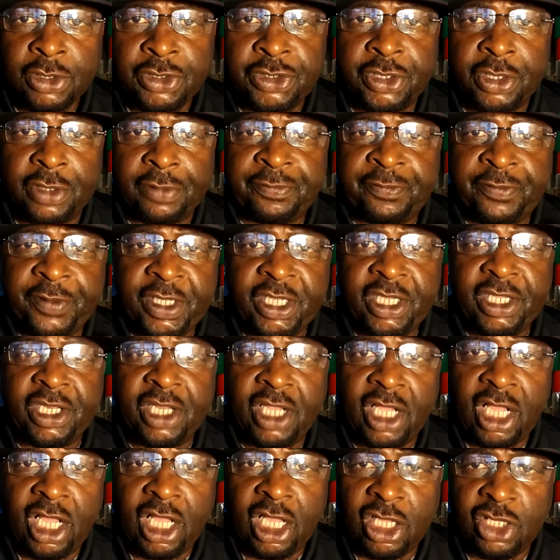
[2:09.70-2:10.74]
to feed
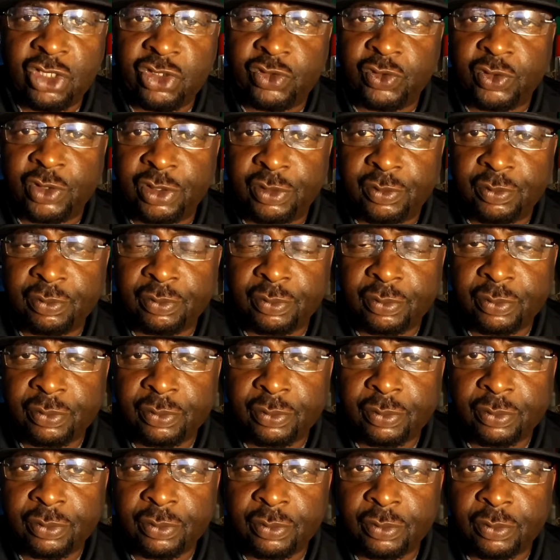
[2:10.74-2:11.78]
100
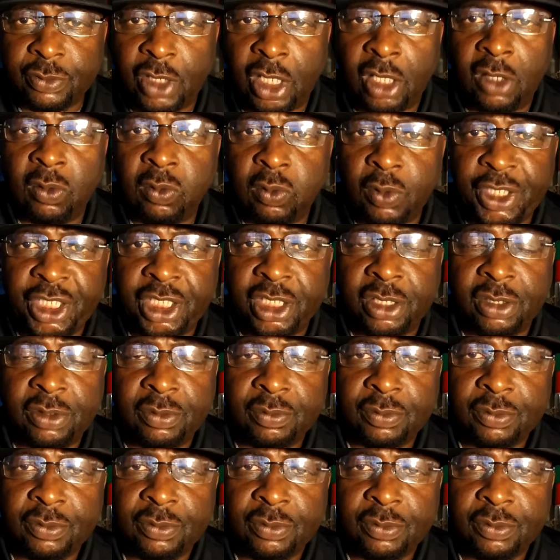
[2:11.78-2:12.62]
a week.